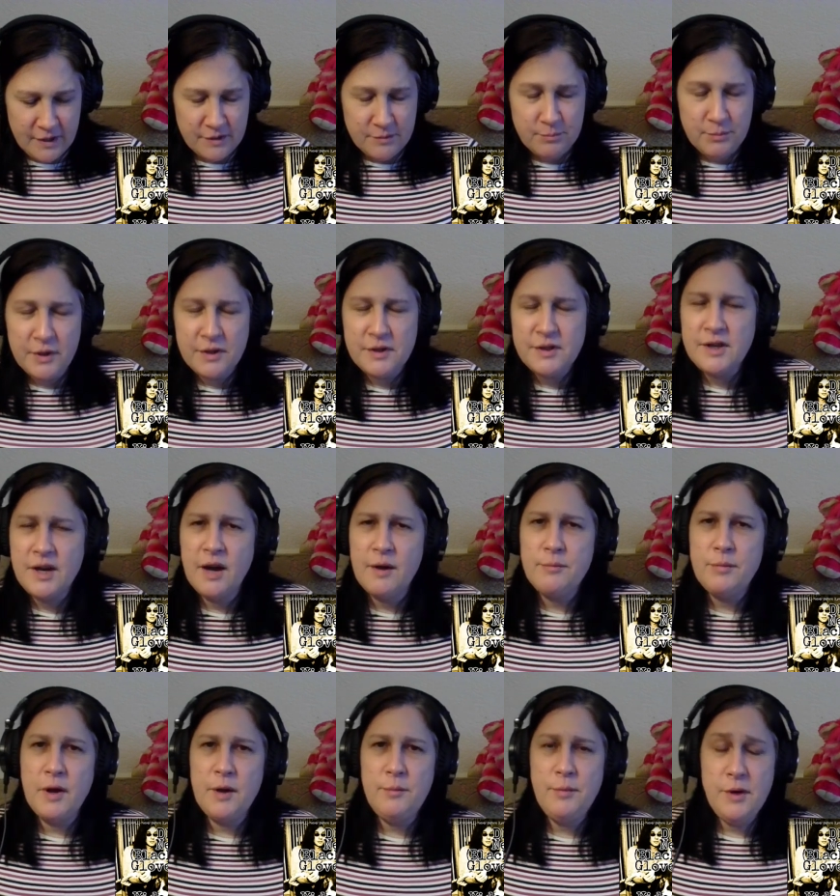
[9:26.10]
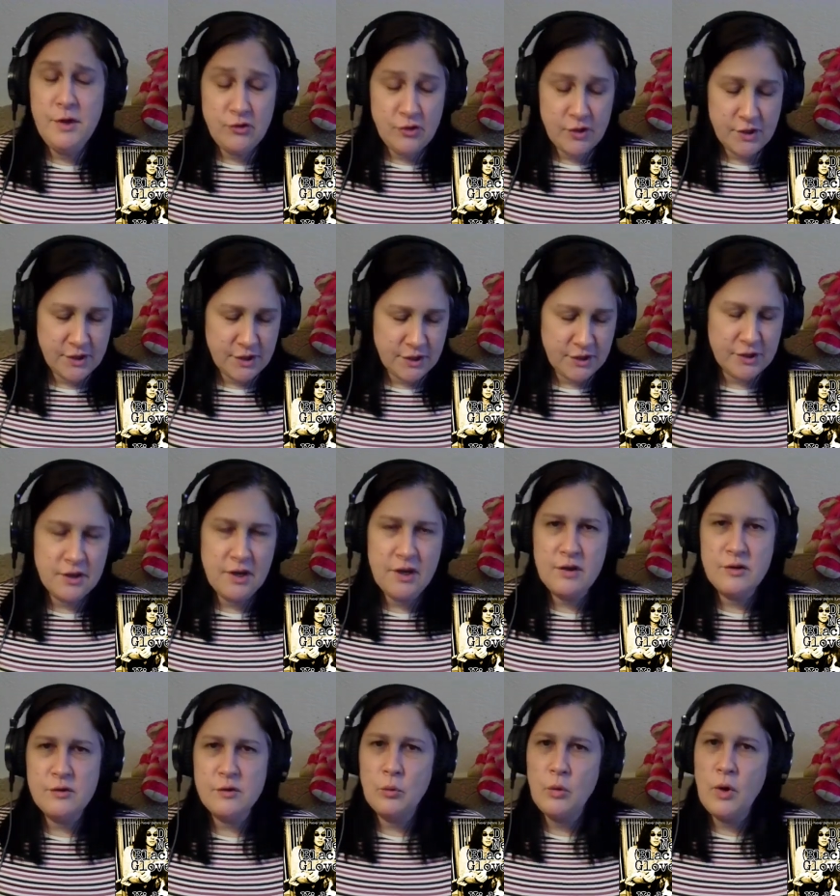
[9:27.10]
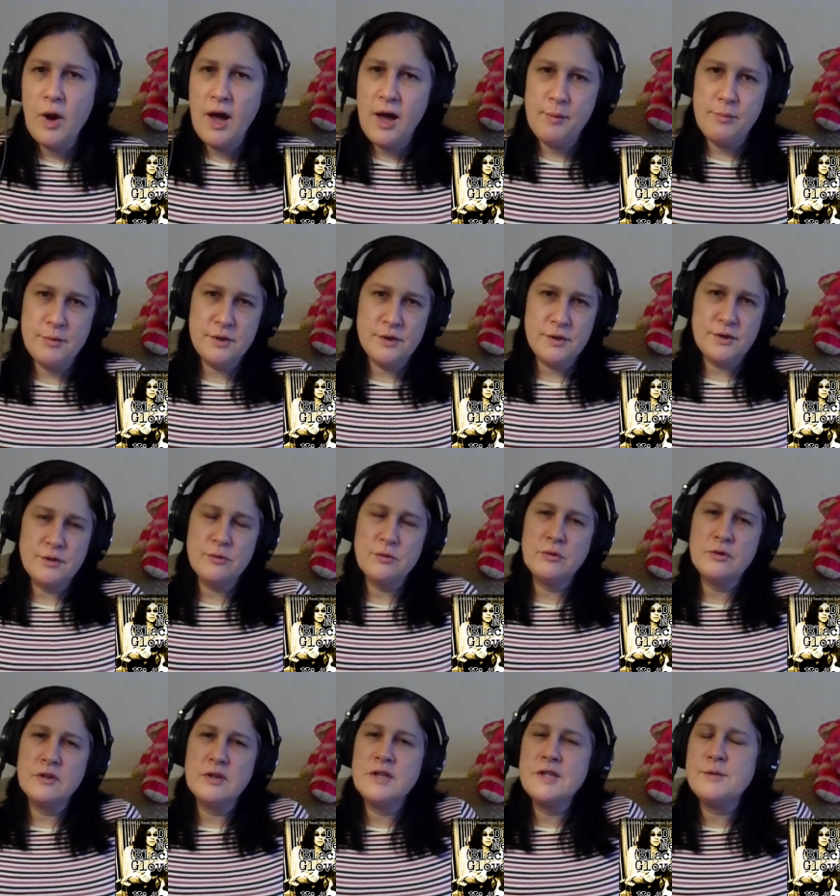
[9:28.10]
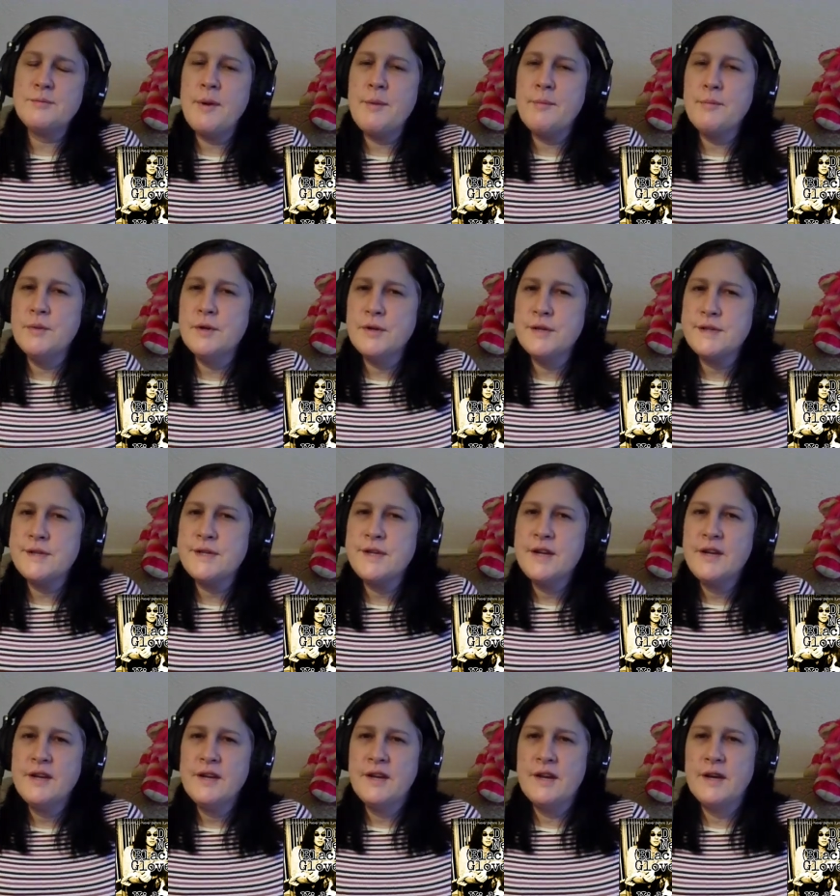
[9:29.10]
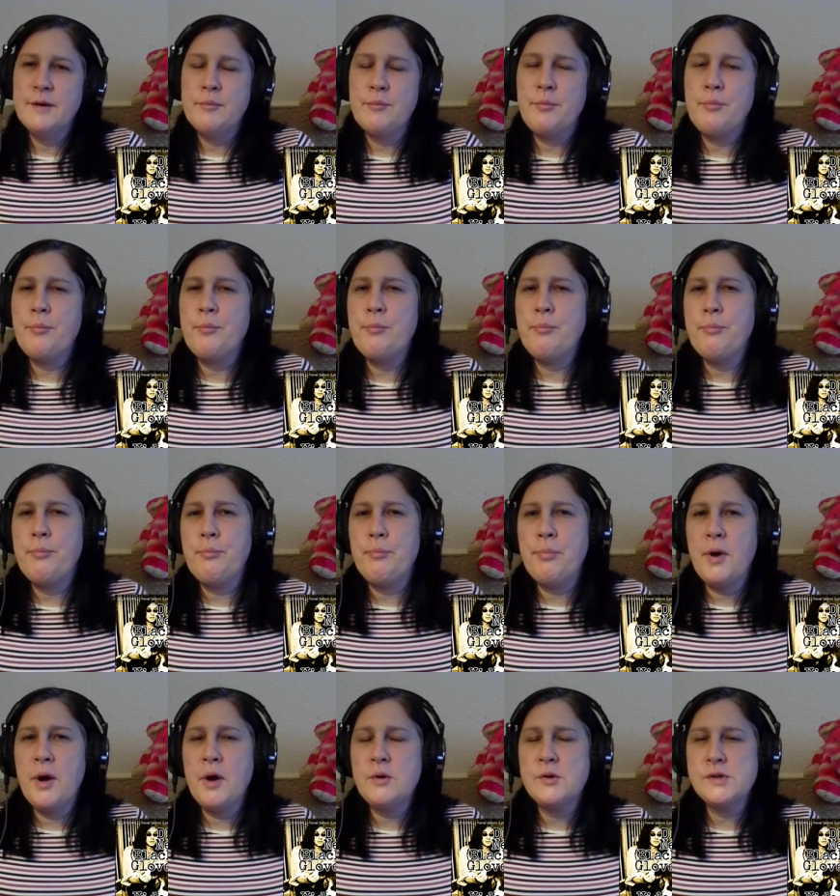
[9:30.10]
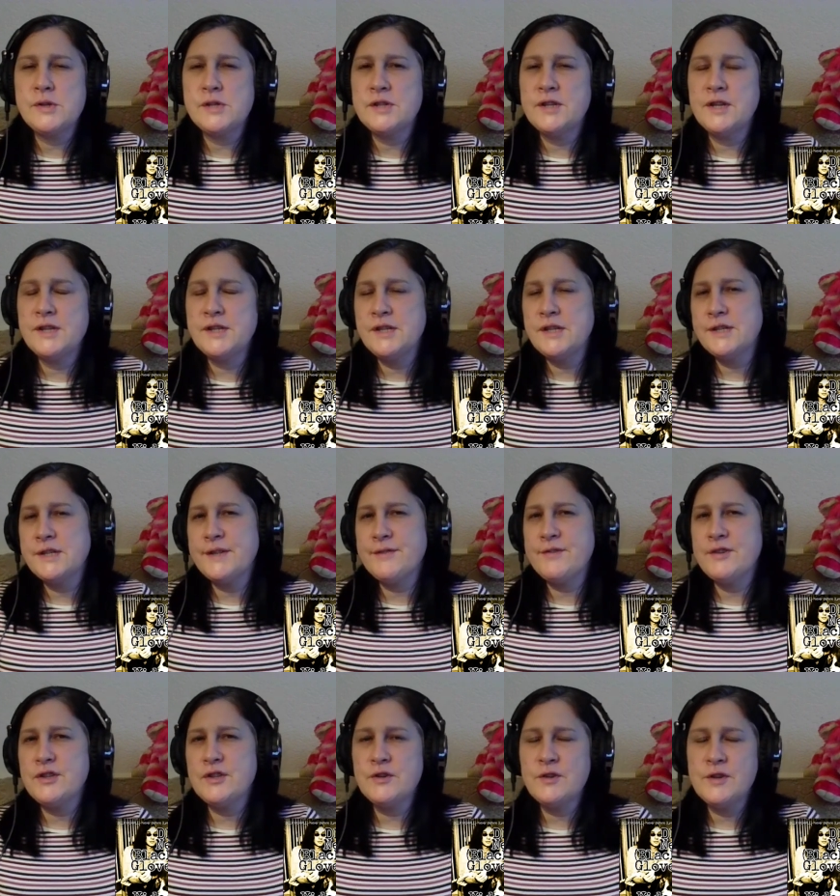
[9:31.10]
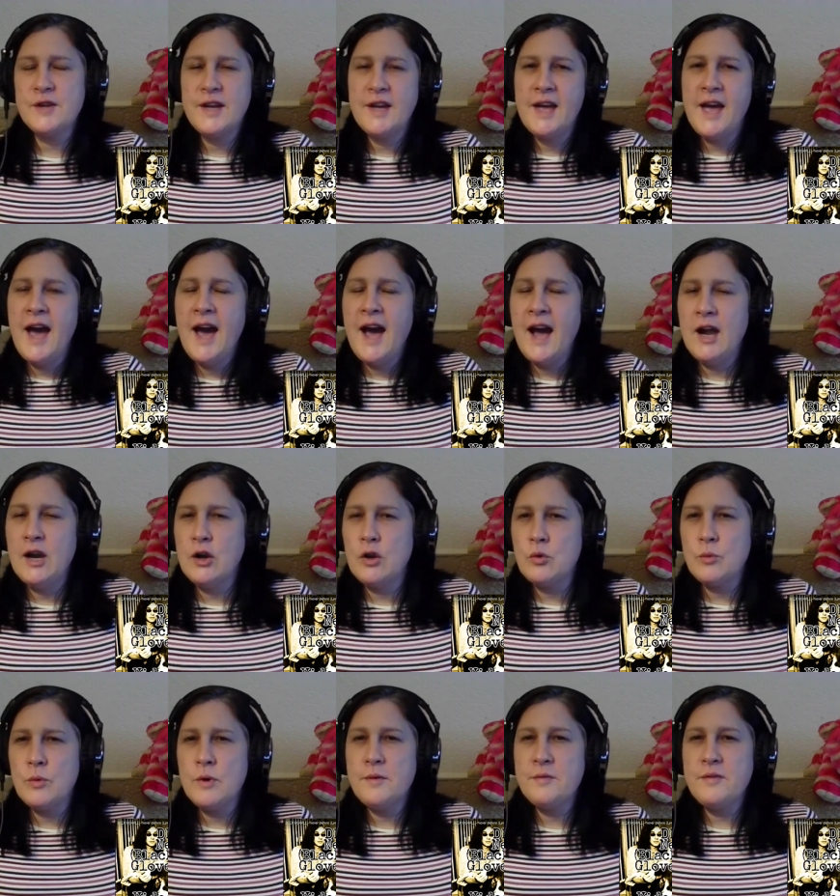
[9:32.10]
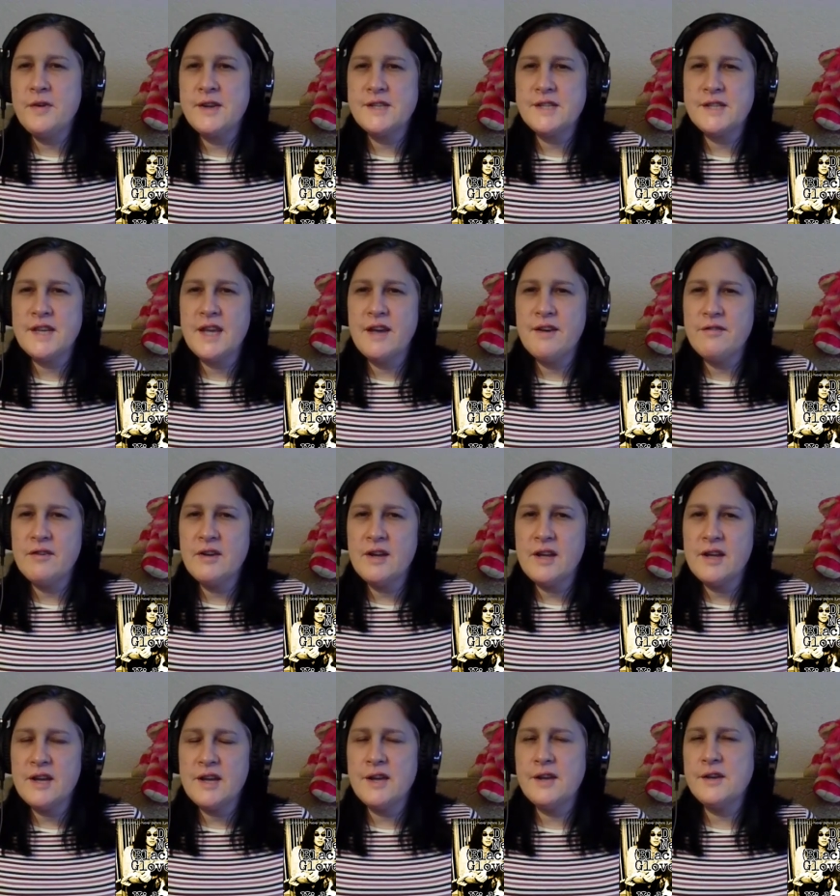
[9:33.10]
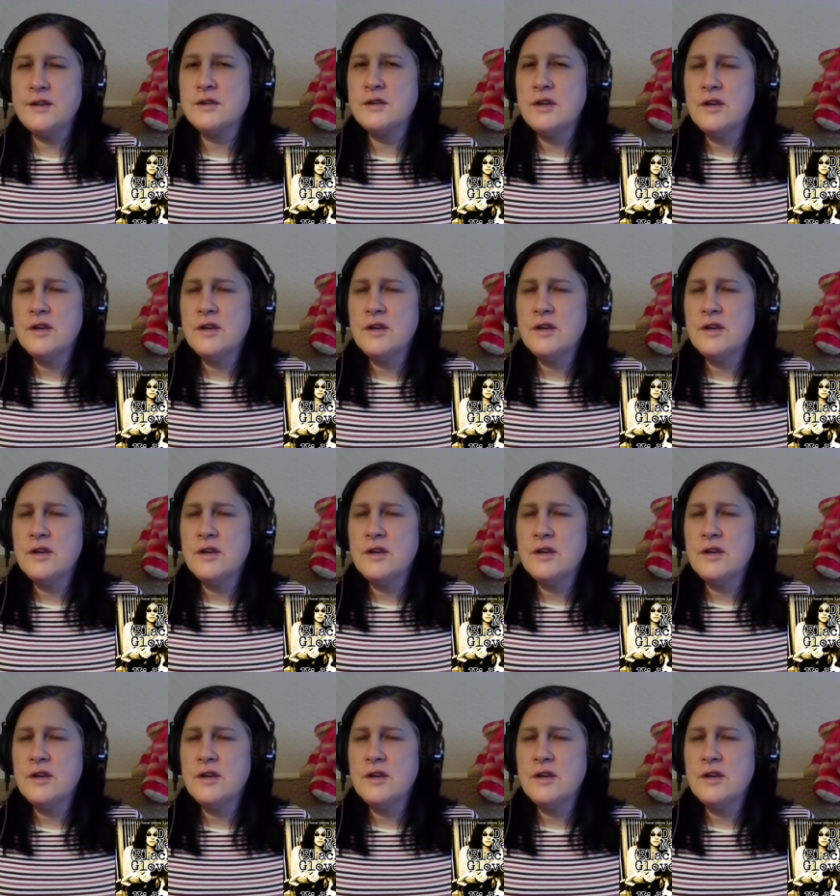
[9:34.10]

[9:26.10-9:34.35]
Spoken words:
I'd be interested to know what happened to all these members post 1972. How long were they together, and